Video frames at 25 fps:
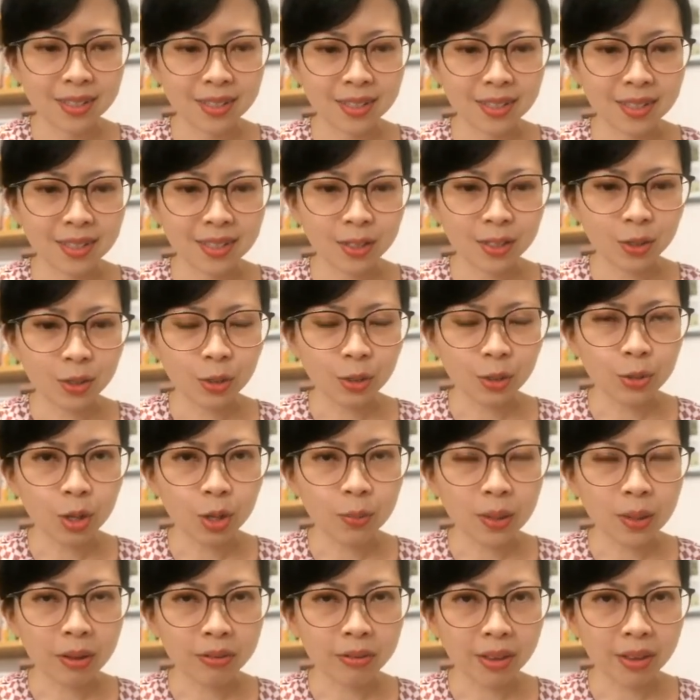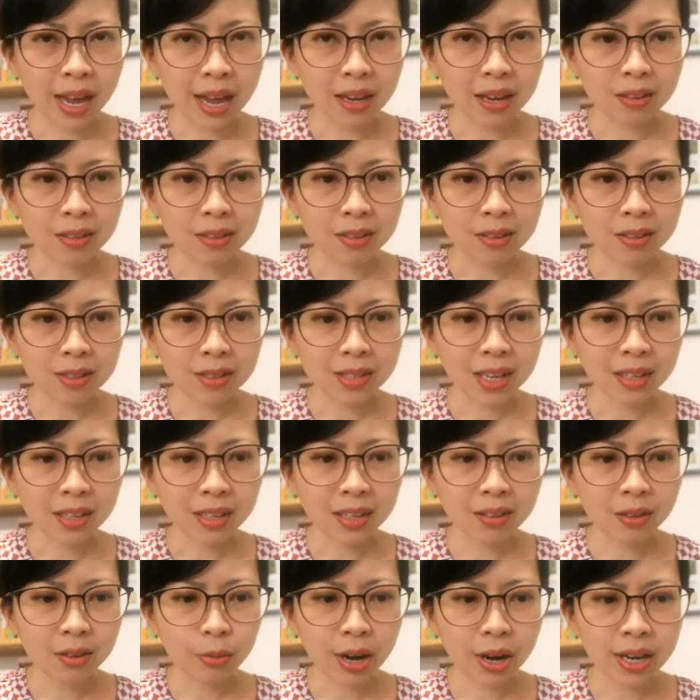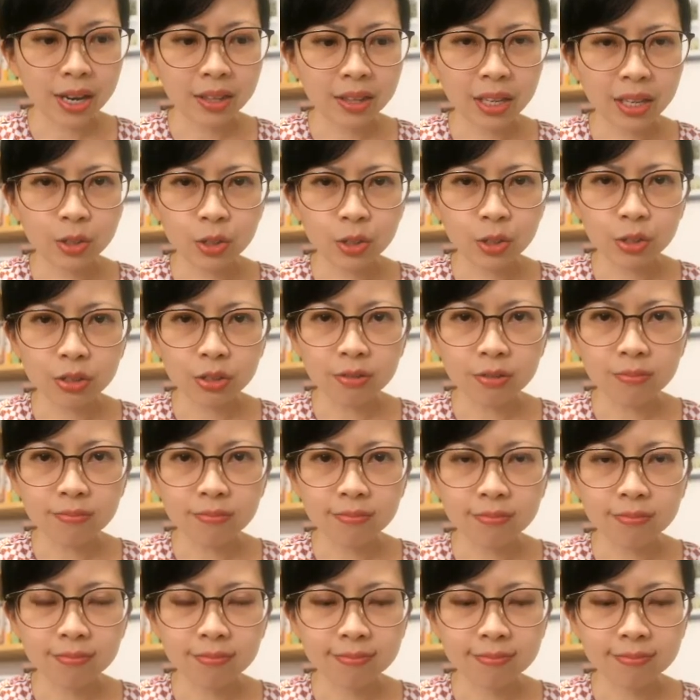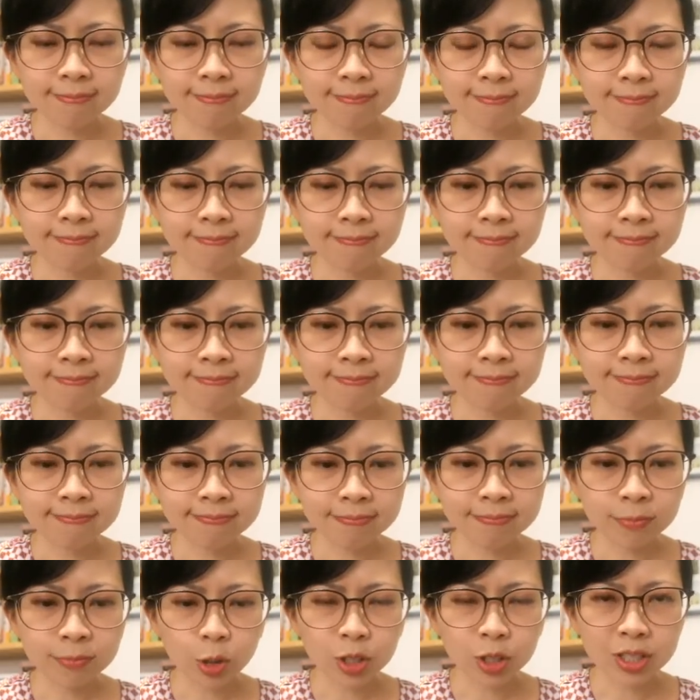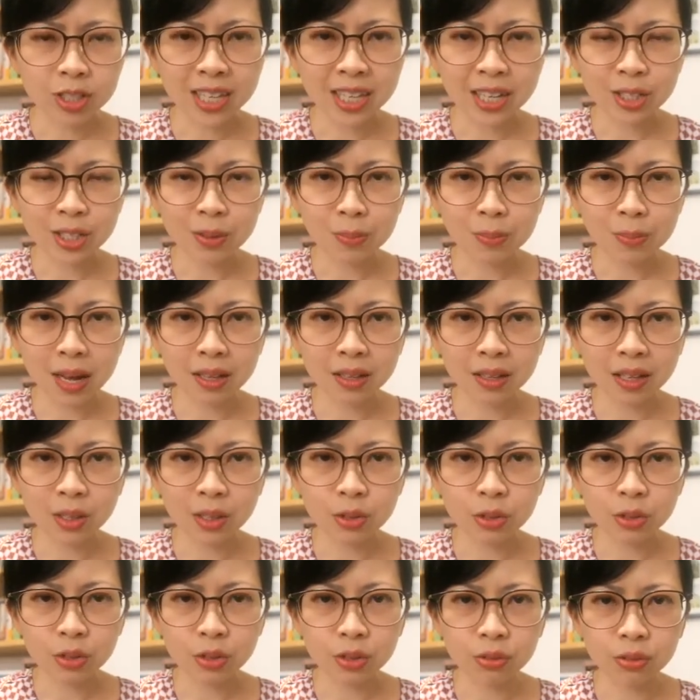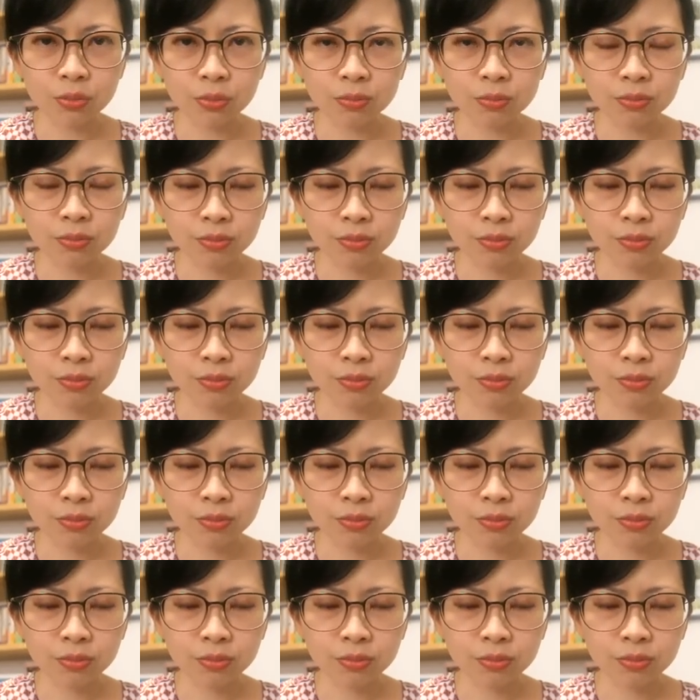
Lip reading: Don't know about that. Is that the right thing to do? Or is that the smart thing to do?